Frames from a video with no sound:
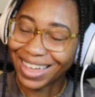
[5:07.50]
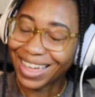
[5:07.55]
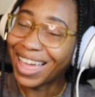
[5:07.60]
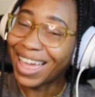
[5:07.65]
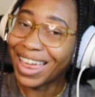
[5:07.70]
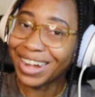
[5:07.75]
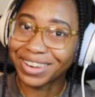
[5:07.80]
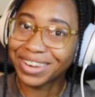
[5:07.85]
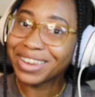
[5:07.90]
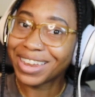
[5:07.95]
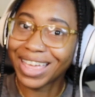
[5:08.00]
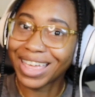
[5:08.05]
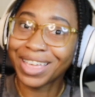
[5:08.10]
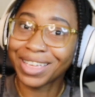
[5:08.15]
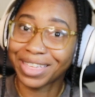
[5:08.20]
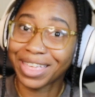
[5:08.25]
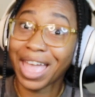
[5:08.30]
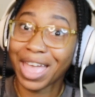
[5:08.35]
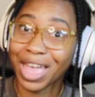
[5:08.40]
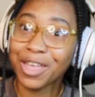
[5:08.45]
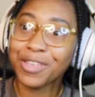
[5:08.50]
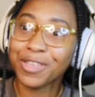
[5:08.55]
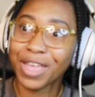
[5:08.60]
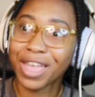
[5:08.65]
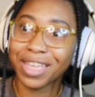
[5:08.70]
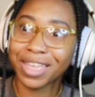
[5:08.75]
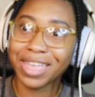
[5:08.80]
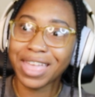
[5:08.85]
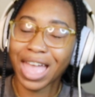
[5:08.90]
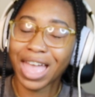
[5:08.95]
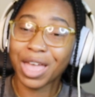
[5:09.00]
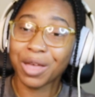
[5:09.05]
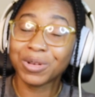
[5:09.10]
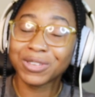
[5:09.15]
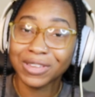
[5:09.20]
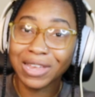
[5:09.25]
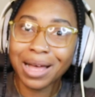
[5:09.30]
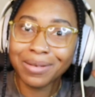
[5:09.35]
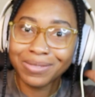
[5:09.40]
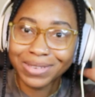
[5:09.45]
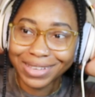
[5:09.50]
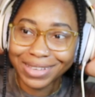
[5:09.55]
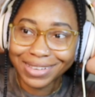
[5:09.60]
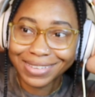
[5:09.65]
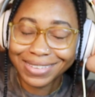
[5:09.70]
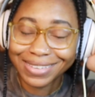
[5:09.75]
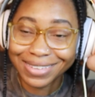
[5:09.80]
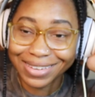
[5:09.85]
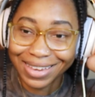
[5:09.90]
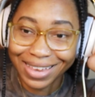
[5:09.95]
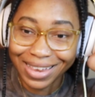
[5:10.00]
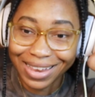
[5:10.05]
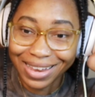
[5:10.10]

And it was obvious.